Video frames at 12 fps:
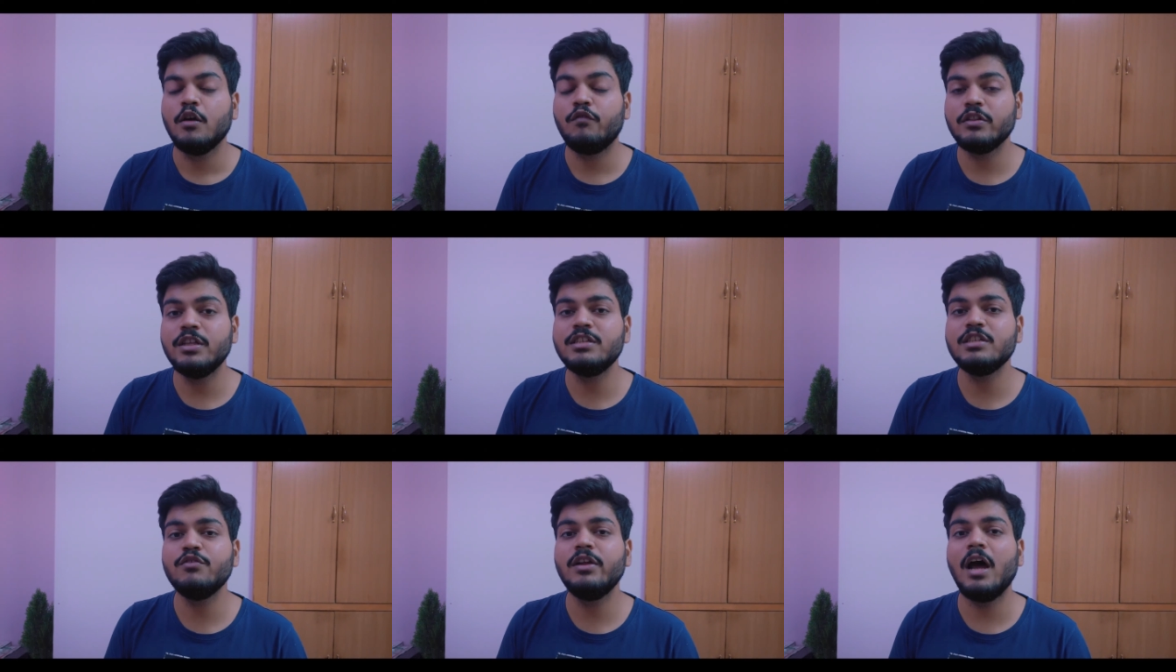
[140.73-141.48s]
For
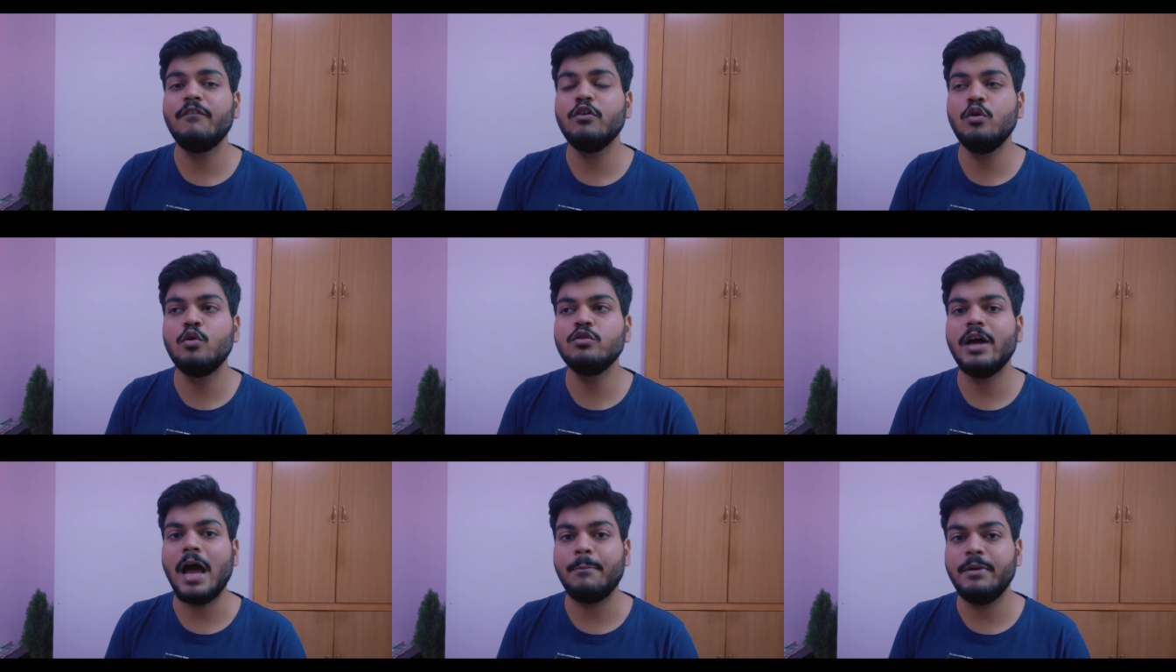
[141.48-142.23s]
this, you will have to know
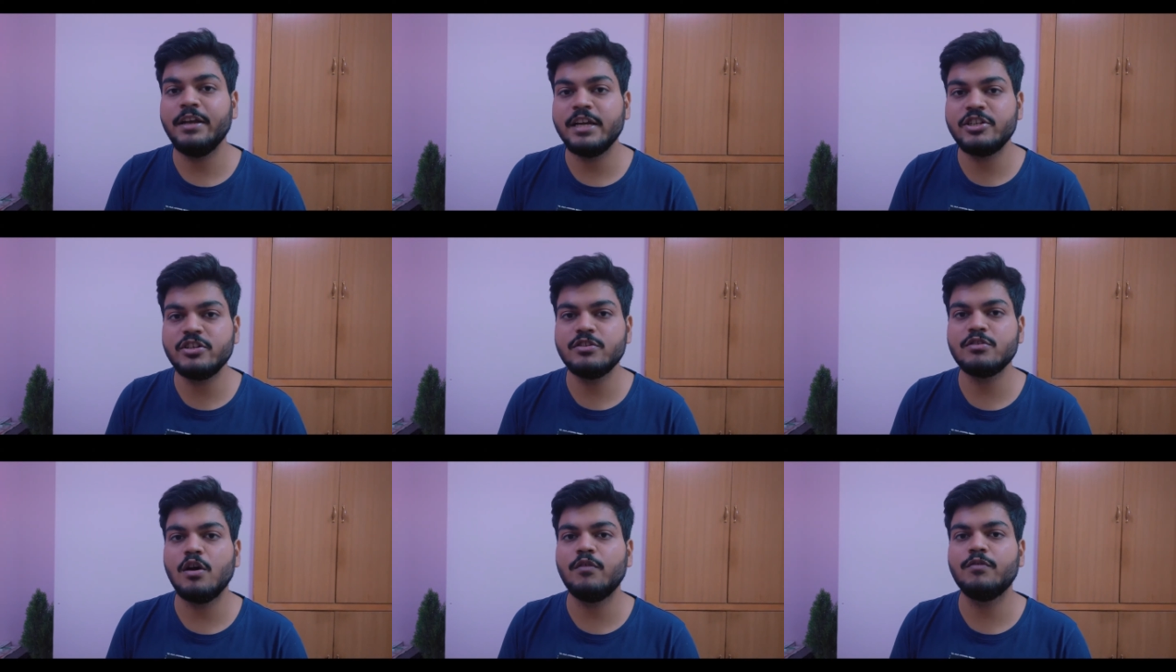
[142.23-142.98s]
the
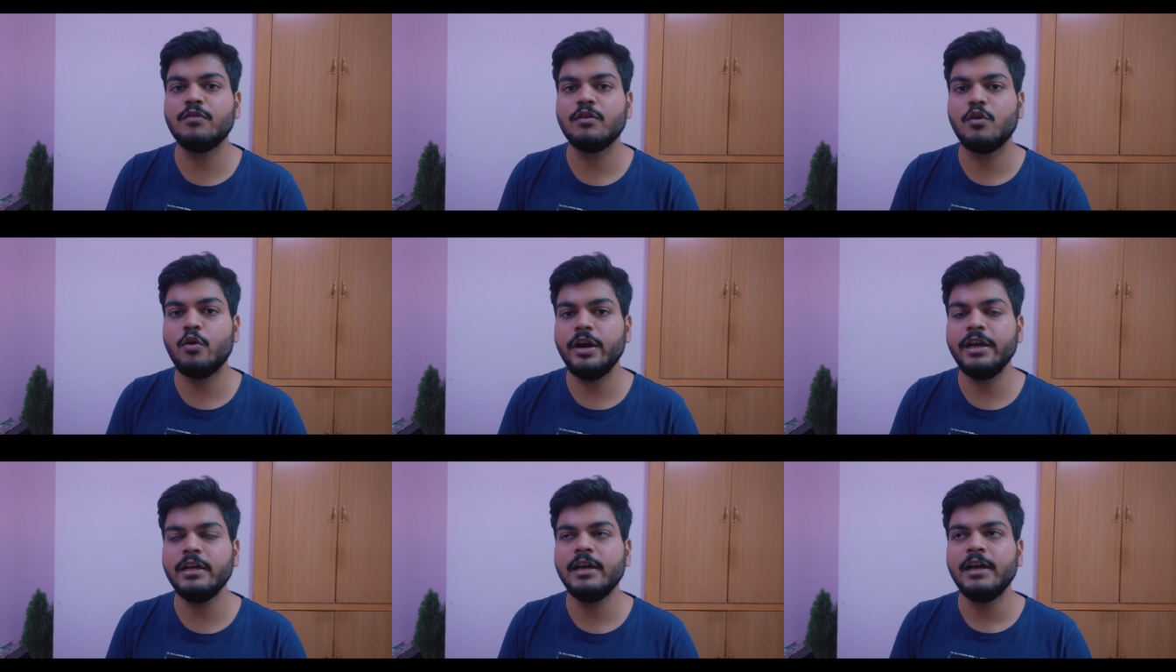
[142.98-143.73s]
applications of
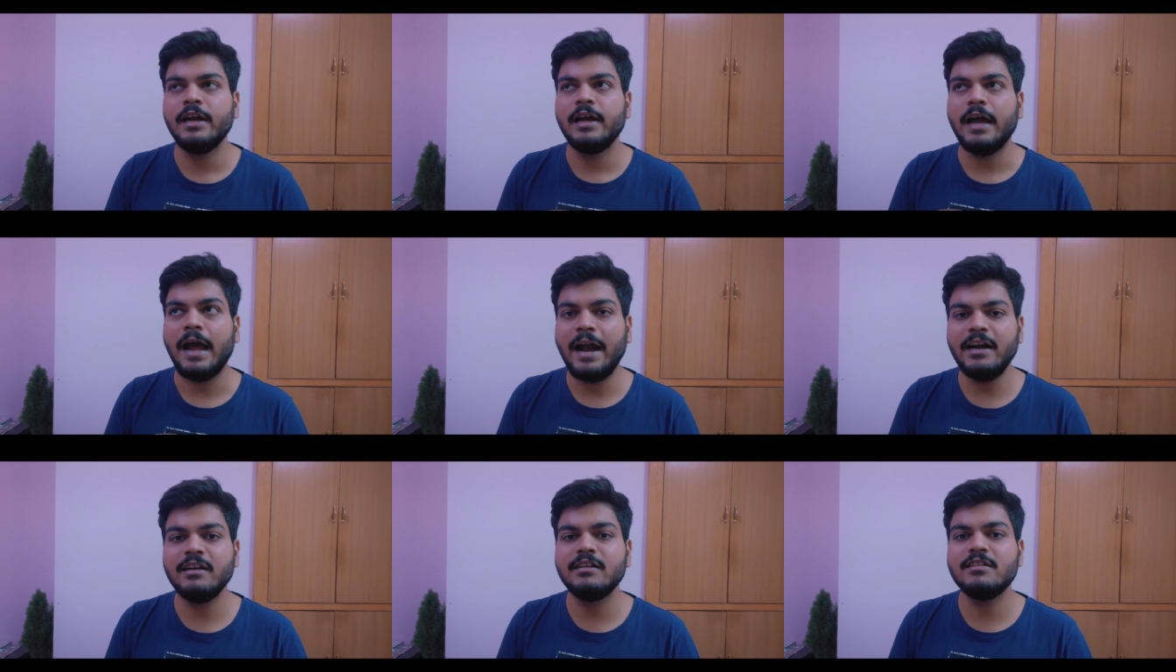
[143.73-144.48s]
coding
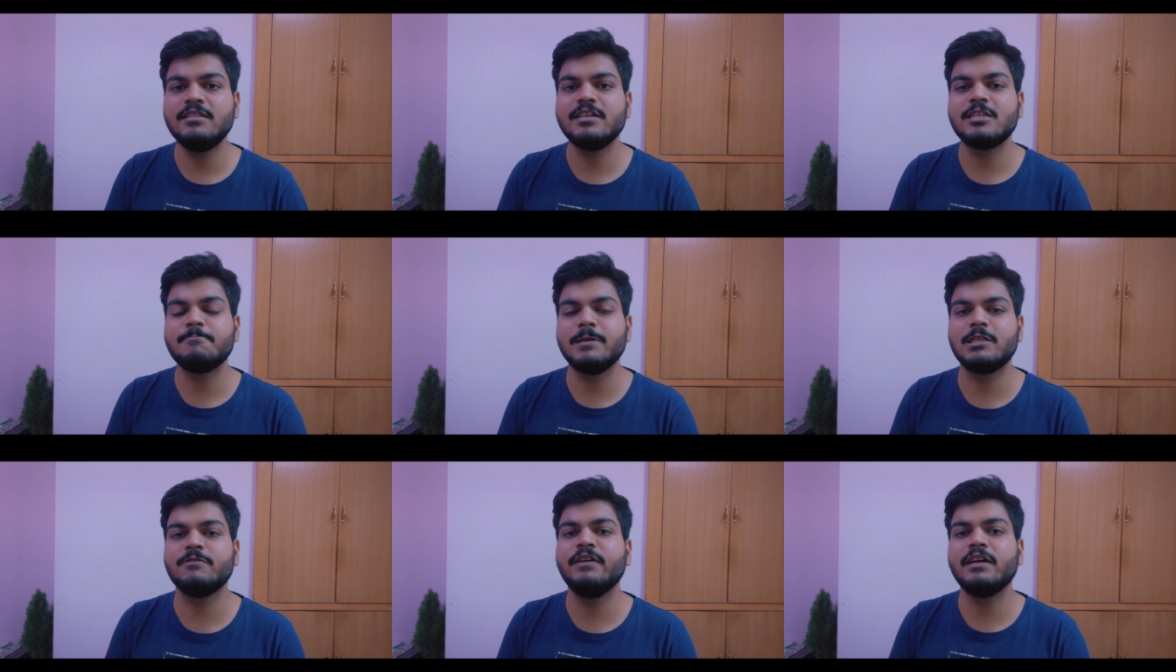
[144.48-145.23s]
and the
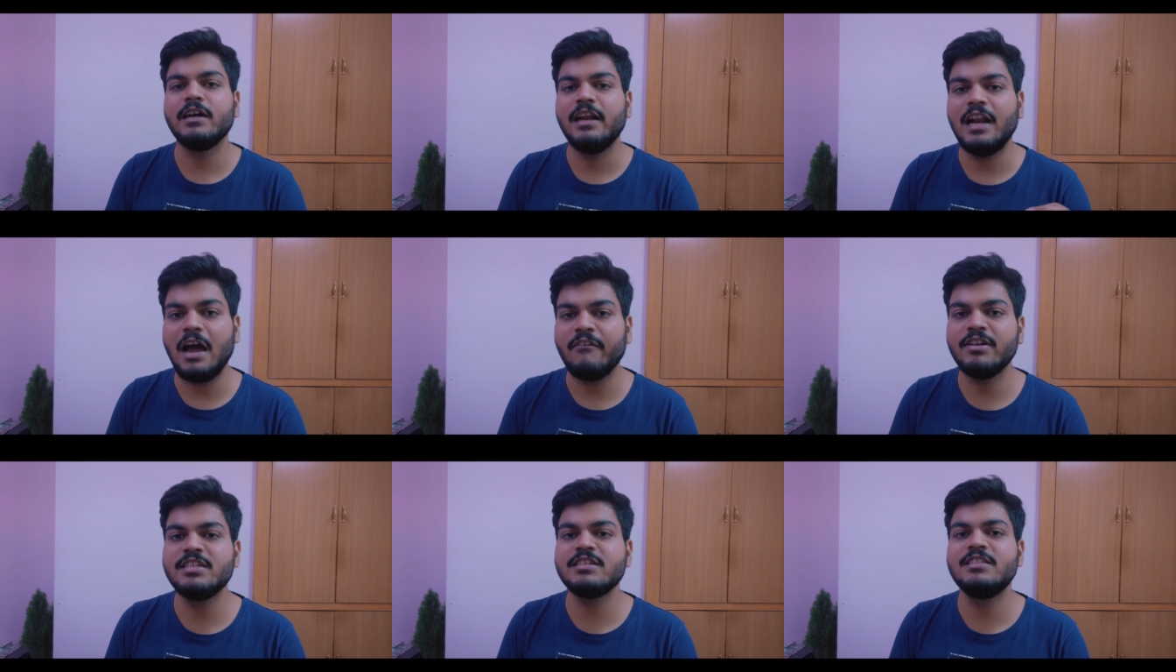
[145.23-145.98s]
specific
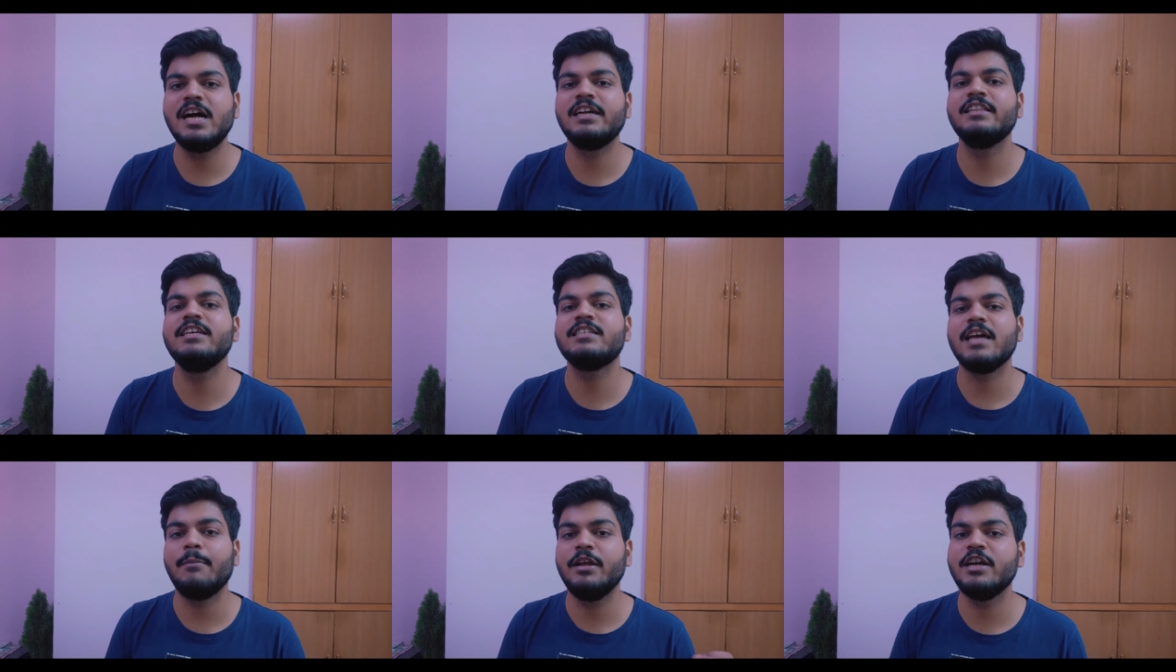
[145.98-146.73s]
languages that these
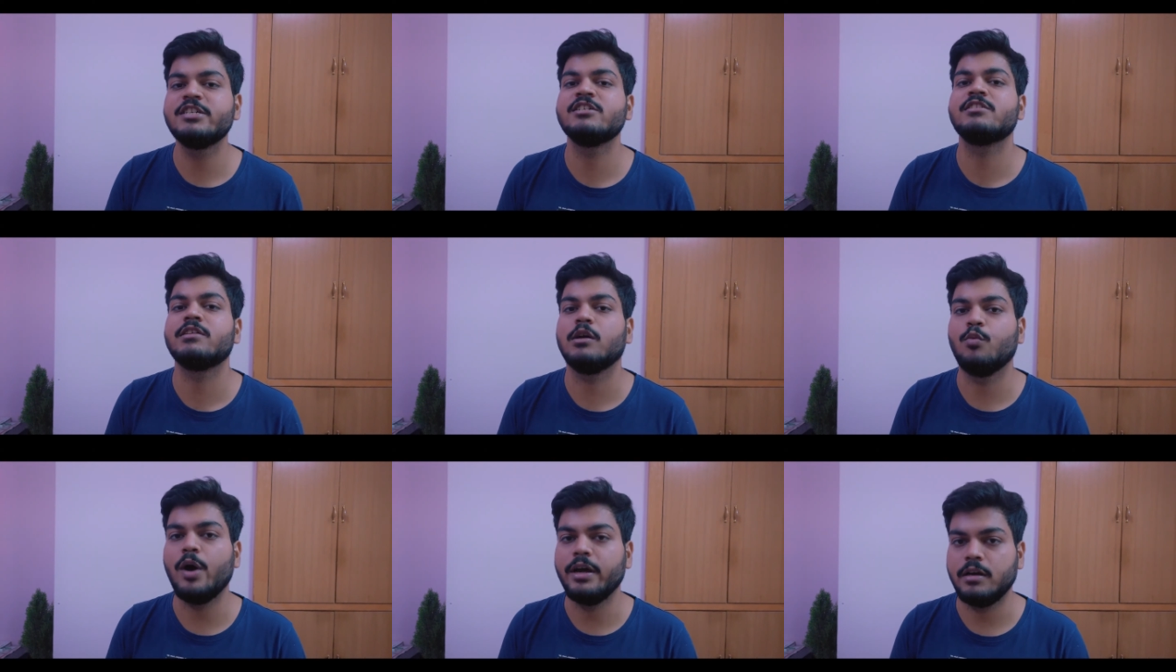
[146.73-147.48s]
applications
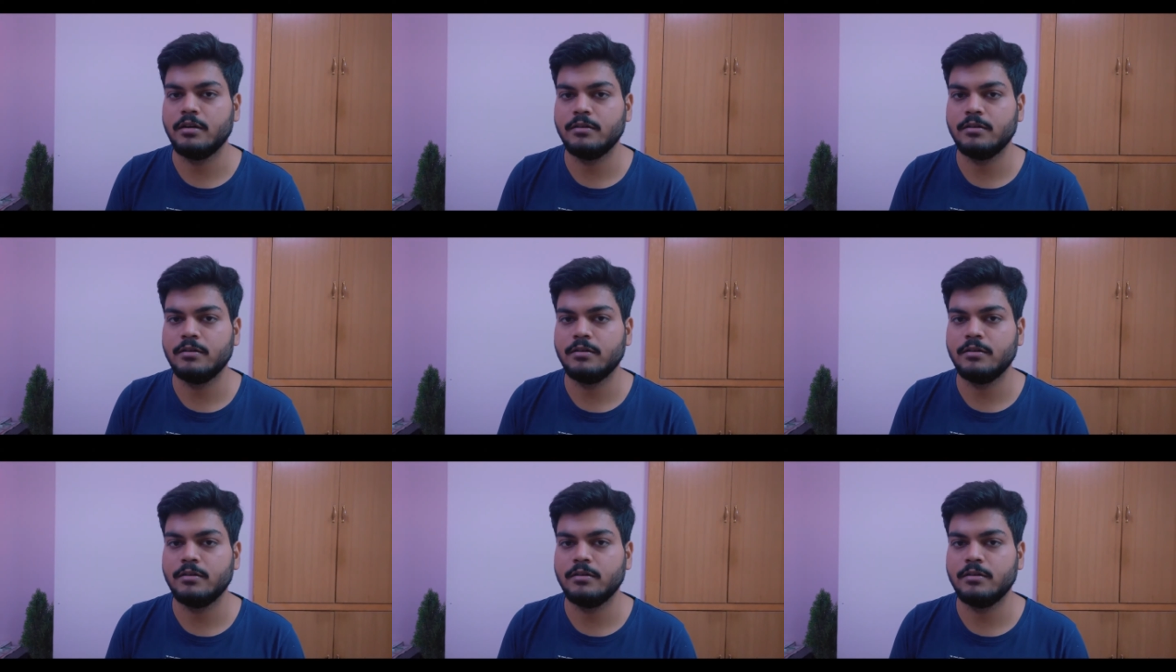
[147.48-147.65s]
require.